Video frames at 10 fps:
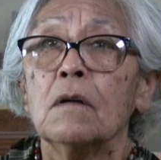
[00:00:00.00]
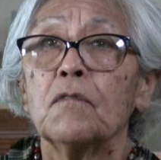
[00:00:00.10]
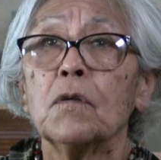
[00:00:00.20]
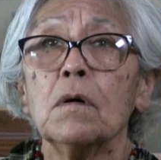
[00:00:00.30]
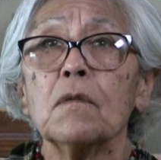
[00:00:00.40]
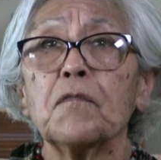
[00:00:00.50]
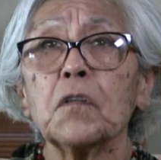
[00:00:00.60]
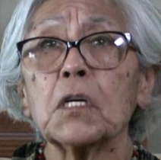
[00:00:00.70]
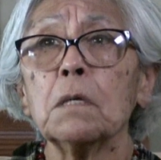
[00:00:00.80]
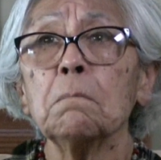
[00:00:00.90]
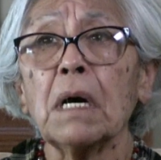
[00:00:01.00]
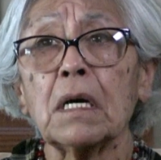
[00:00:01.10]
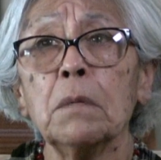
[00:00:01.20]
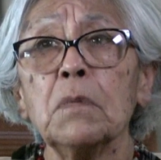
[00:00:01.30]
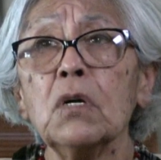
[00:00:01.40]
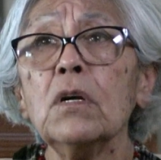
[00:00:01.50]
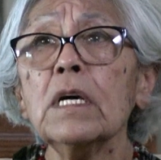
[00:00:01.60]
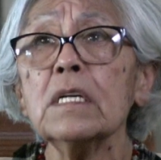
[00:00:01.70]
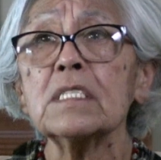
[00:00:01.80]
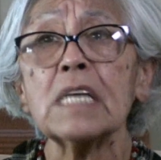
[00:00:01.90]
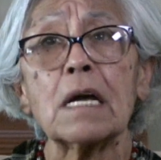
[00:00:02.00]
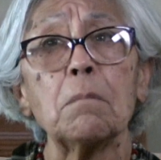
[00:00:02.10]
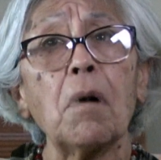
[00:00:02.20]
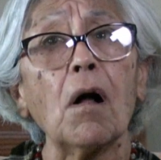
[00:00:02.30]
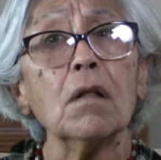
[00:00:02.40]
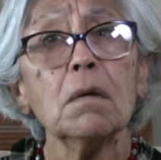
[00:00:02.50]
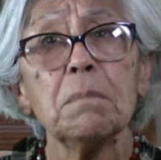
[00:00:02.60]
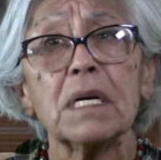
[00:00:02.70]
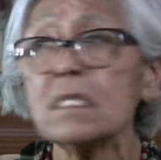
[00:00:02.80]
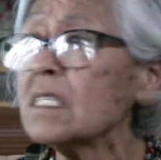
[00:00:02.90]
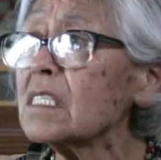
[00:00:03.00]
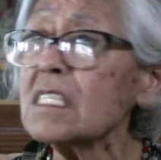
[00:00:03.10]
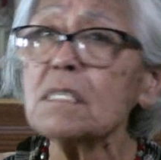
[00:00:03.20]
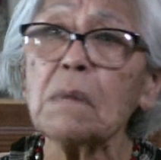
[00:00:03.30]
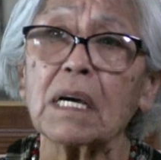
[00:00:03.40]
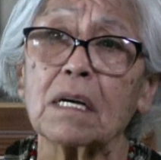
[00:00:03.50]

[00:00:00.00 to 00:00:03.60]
for my community in Santa Paula, because this is my